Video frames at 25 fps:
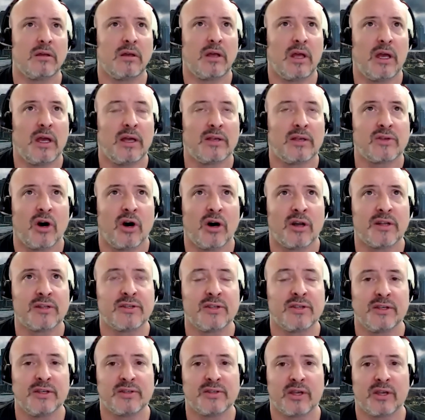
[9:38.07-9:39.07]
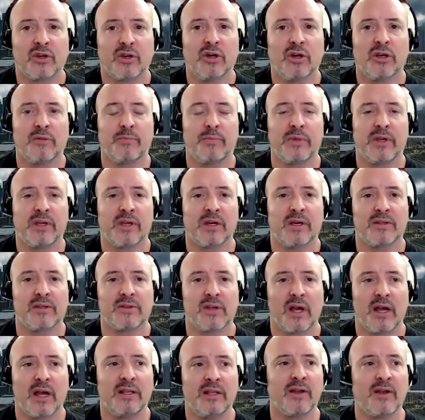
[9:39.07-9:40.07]
as honestly as I could, because
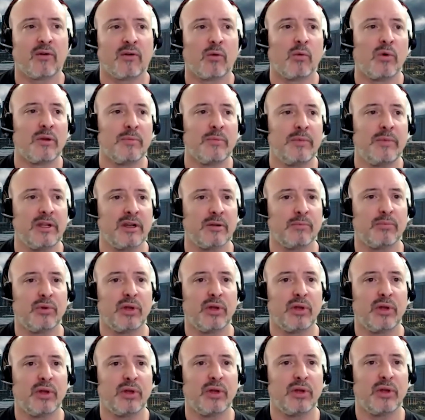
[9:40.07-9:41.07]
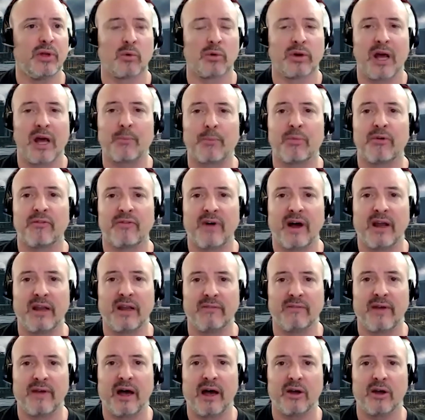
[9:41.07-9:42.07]
I never want to be in a place where we're not
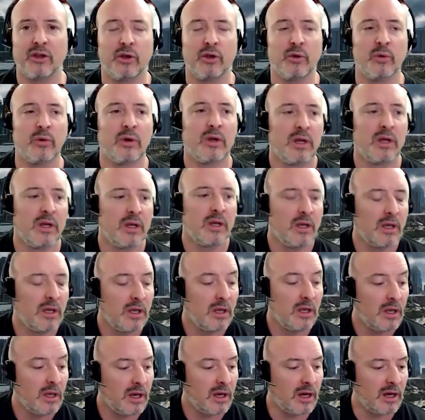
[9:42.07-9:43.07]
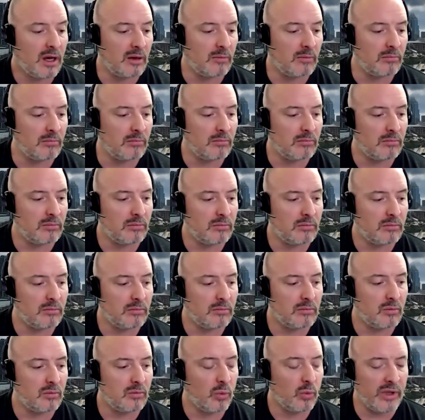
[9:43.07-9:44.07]
providing value. Um,
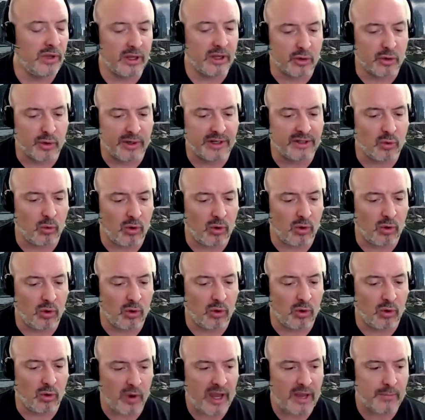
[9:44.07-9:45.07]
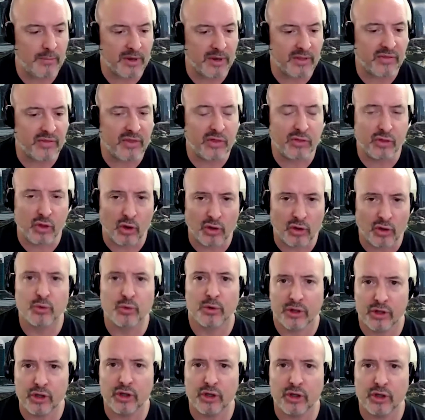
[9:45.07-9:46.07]
we agreed to walk away, but those were
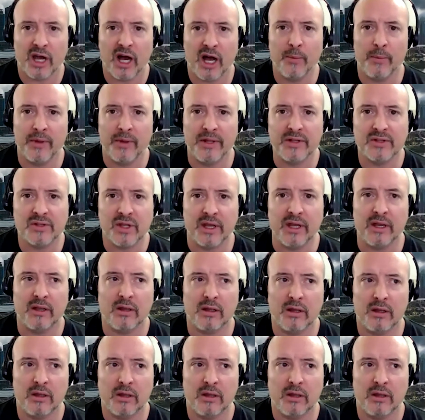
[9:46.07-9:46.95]
good comments. Like,